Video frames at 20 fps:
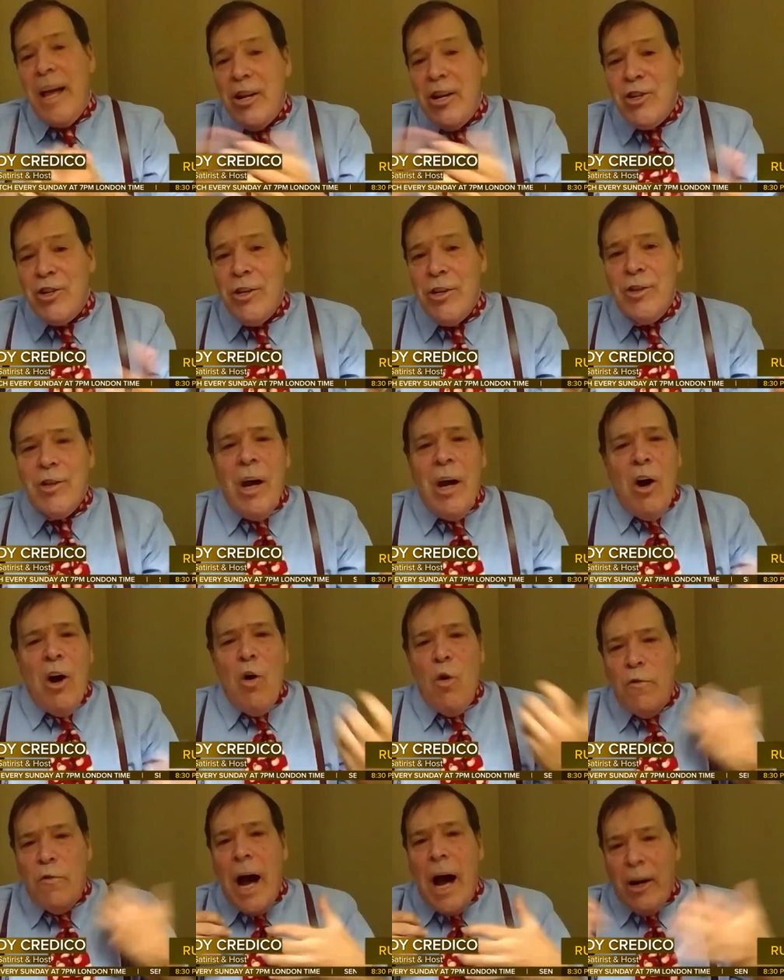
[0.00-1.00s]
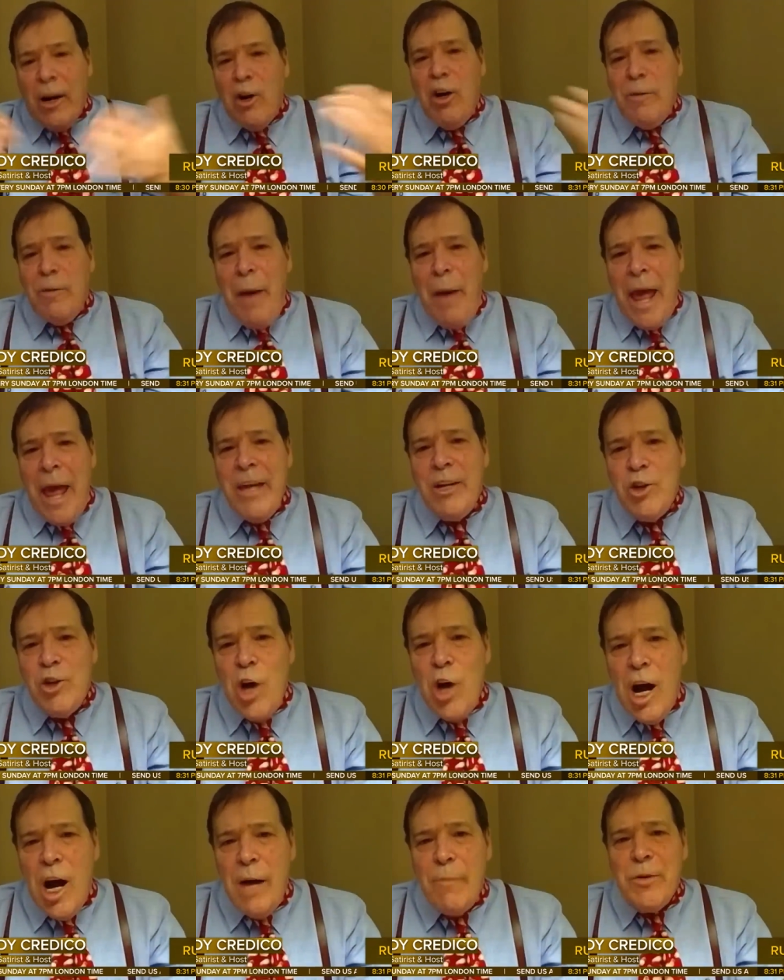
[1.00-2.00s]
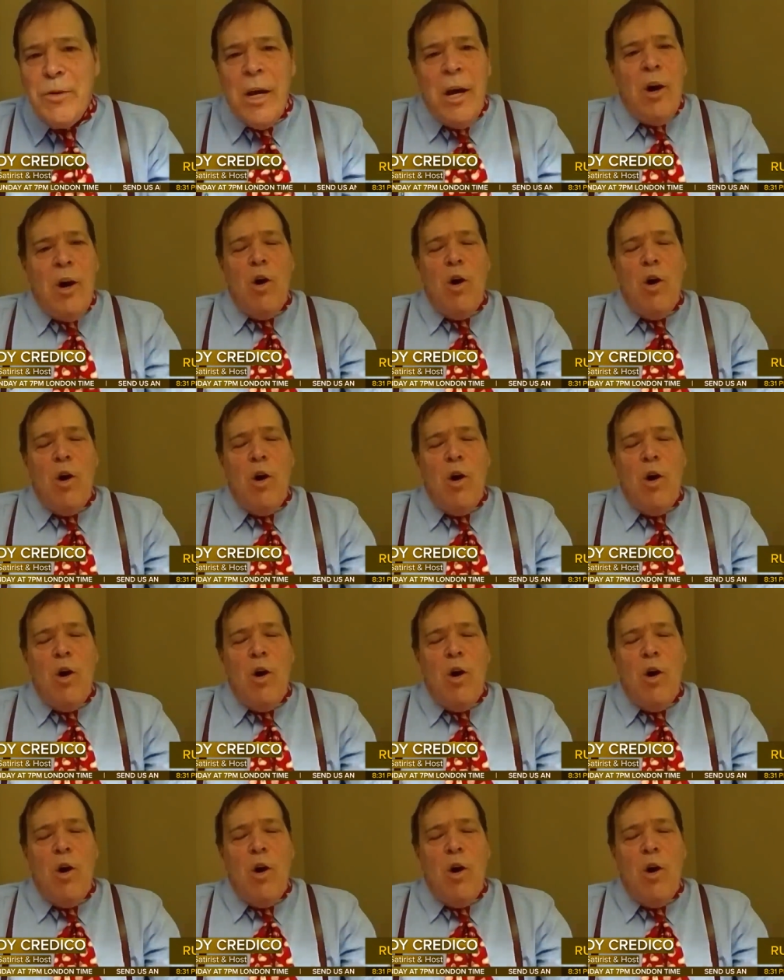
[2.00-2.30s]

Asians who got good paying jobs,